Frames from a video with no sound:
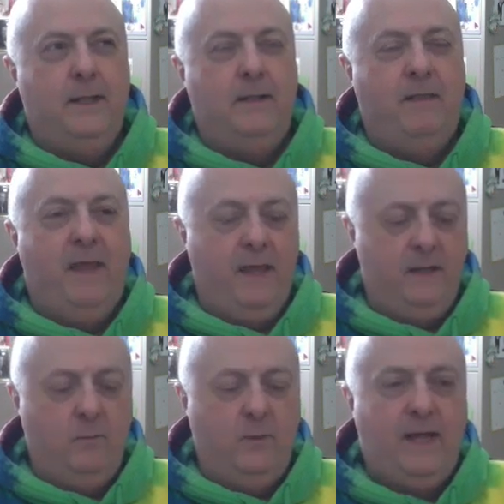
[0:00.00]

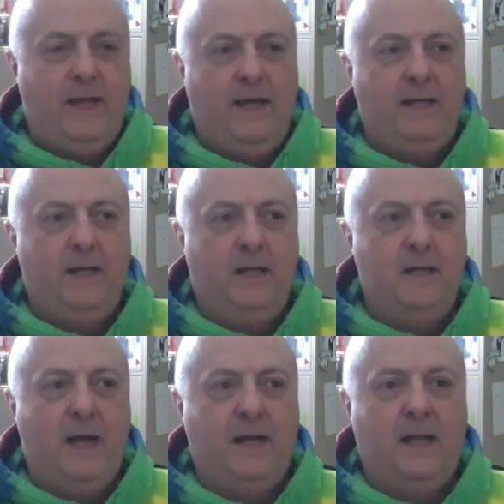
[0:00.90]
Then we had
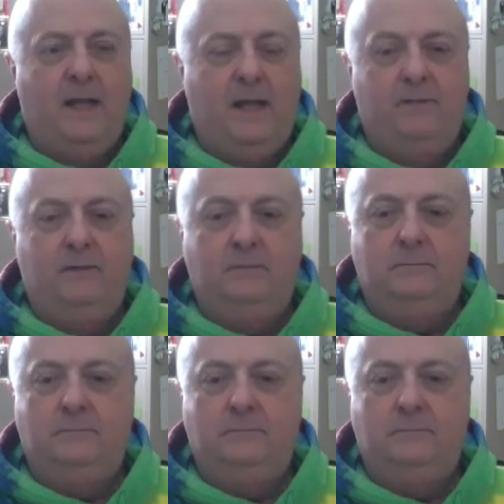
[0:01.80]
9/11,